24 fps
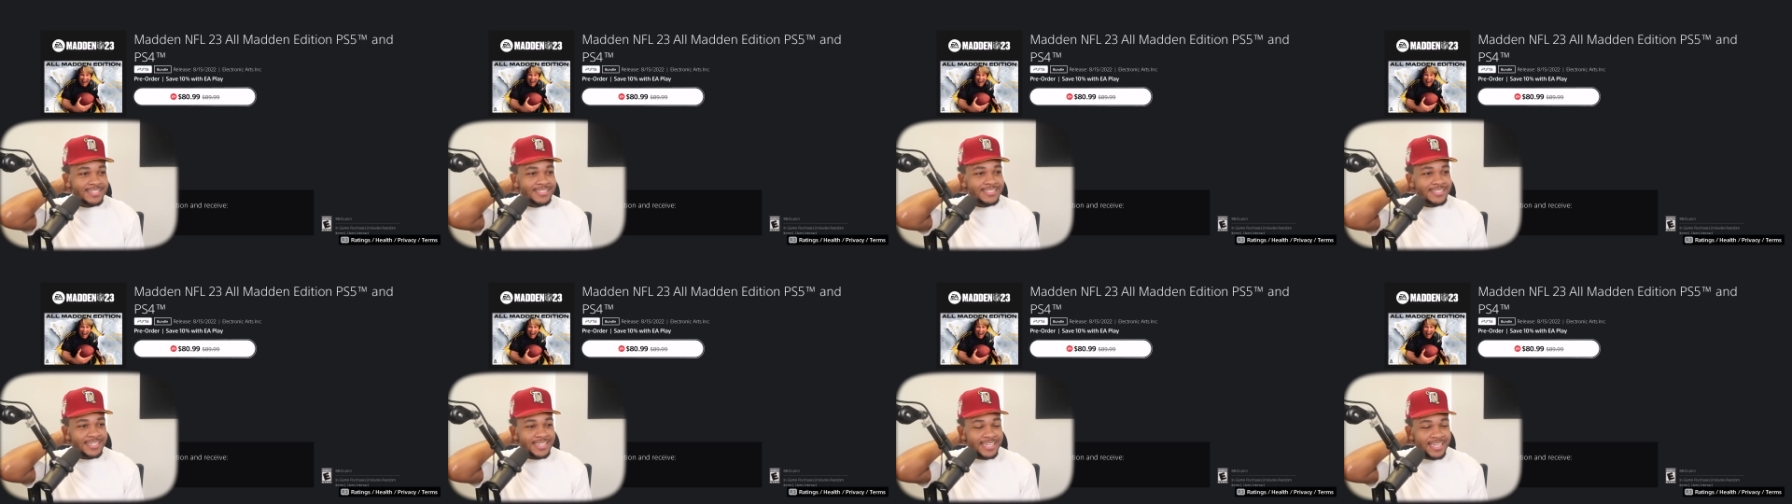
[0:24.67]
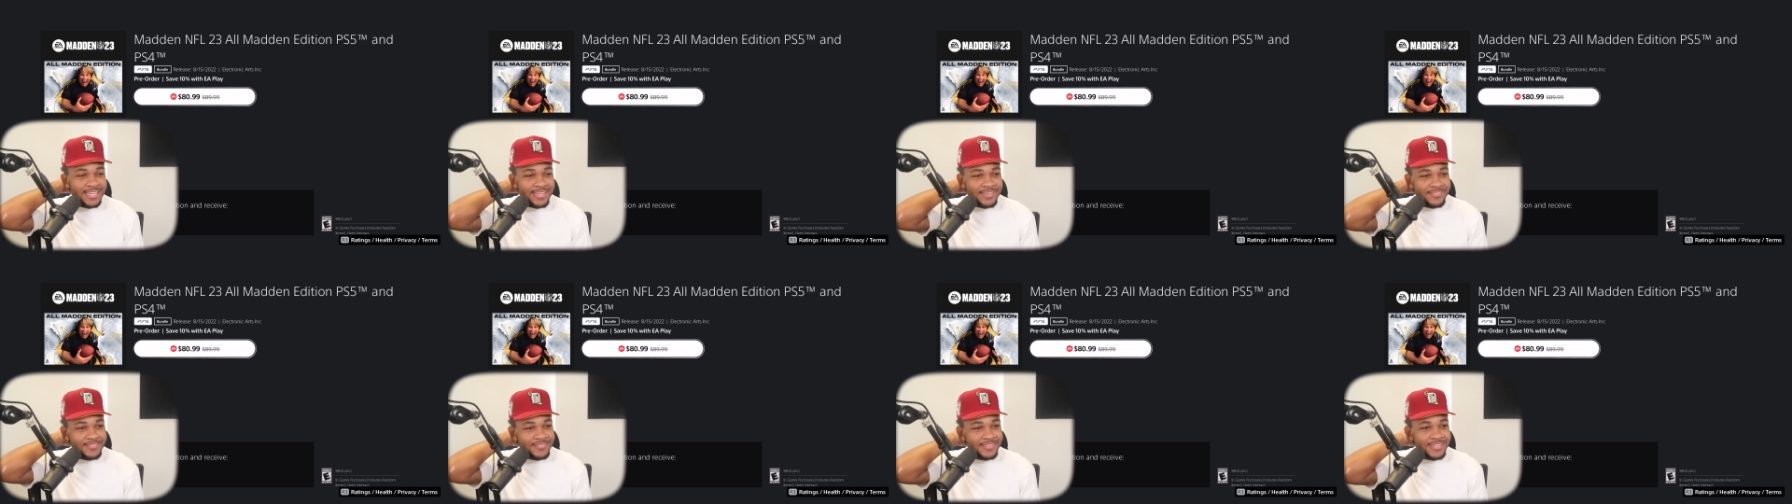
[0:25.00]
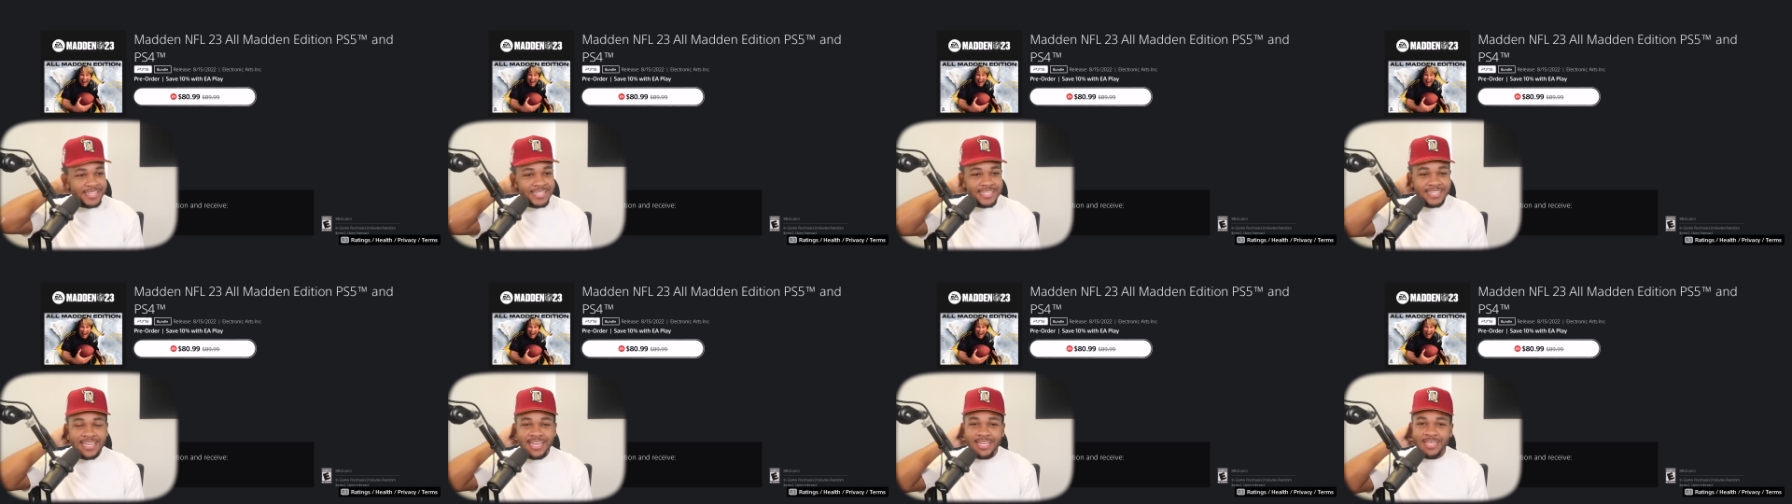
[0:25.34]
to give
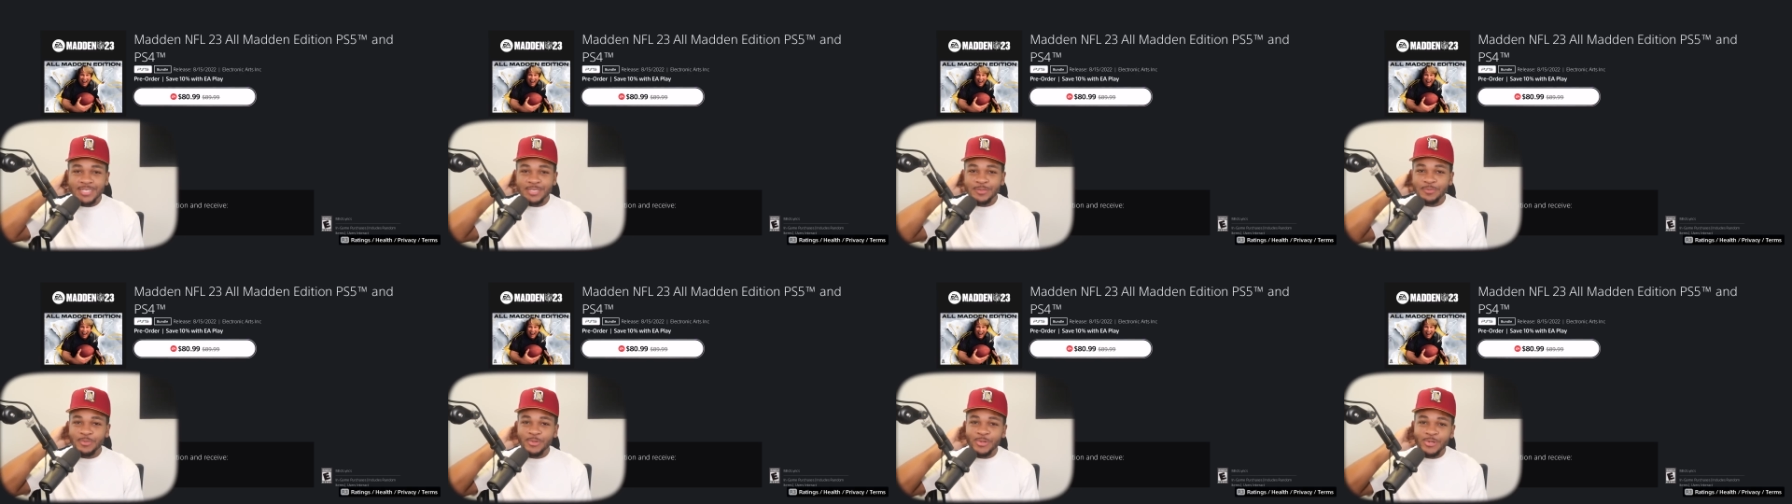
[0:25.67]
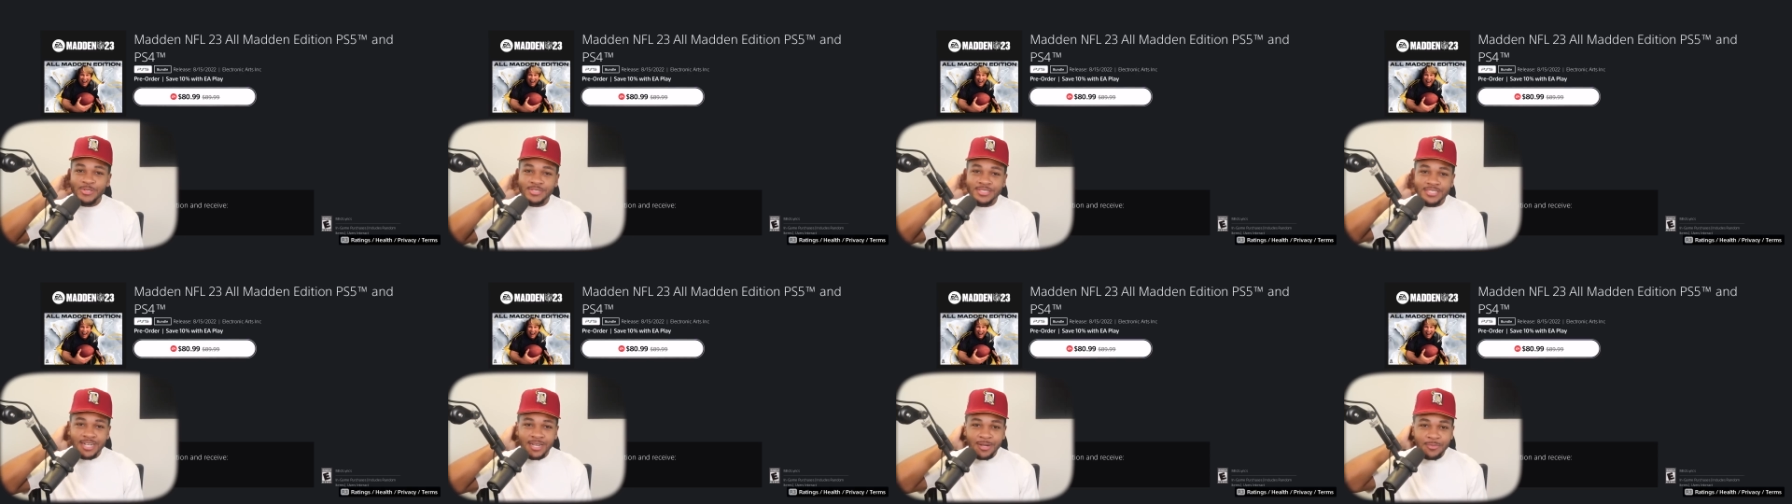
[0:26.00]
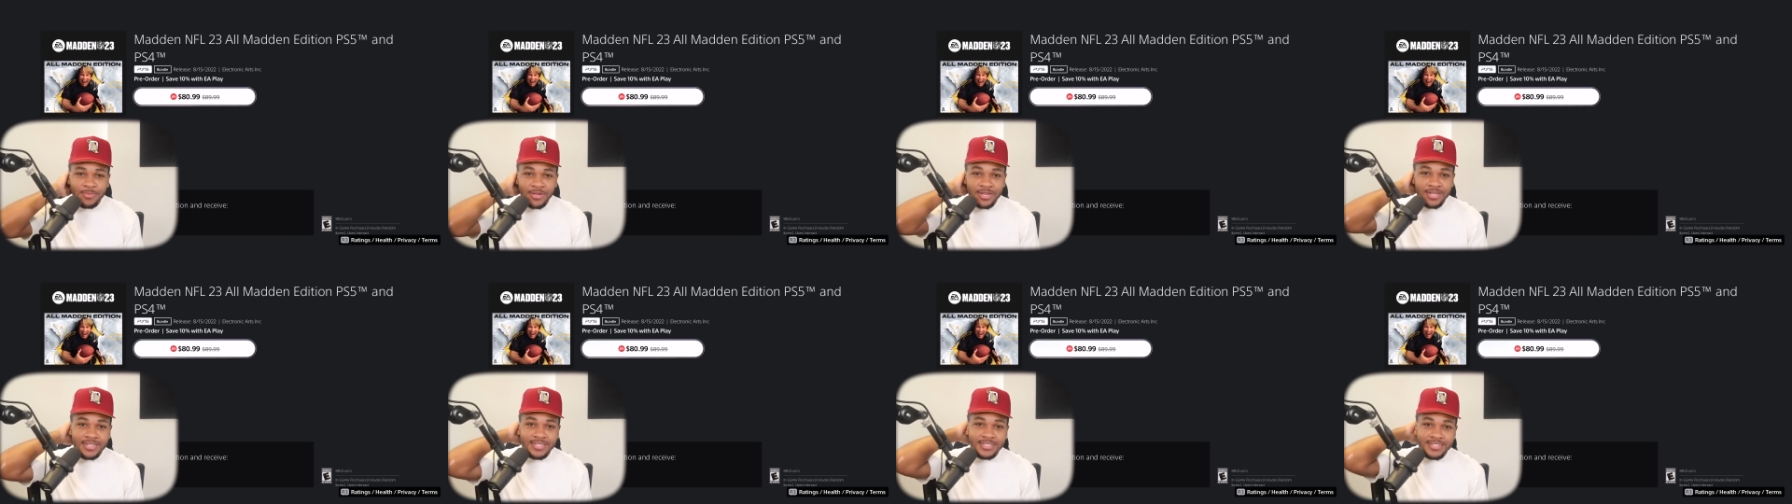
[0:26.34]
EA Sports our
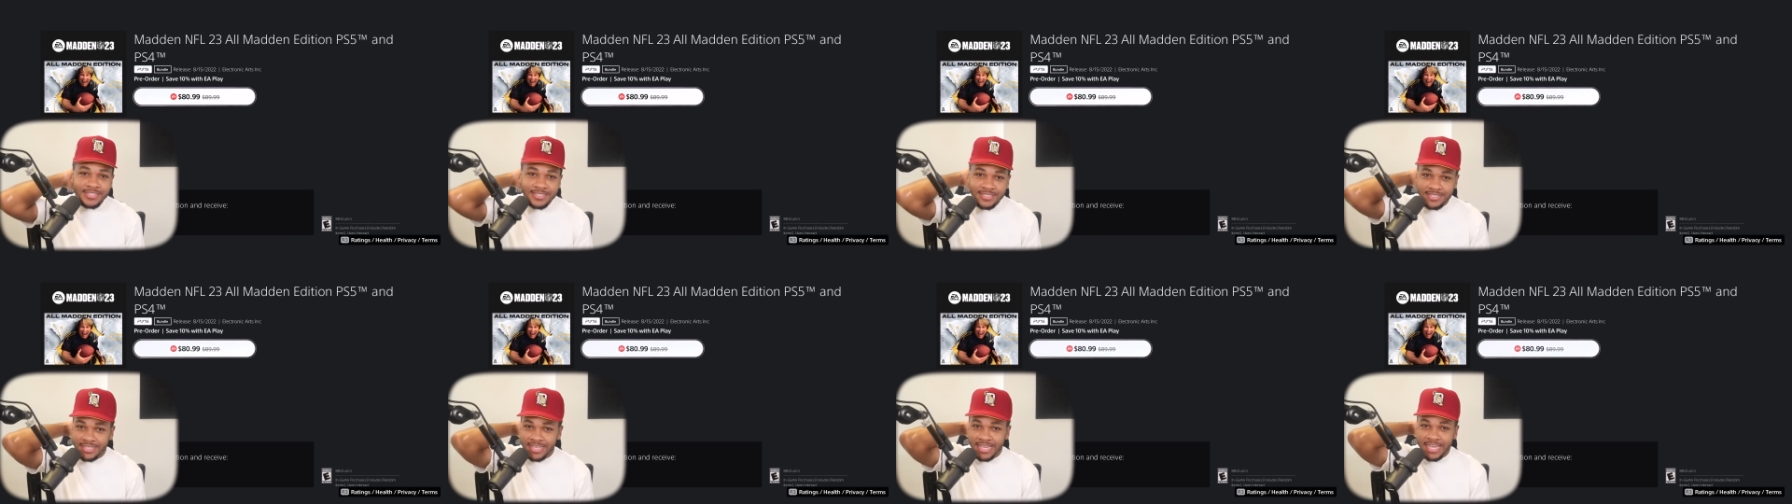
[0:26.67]
money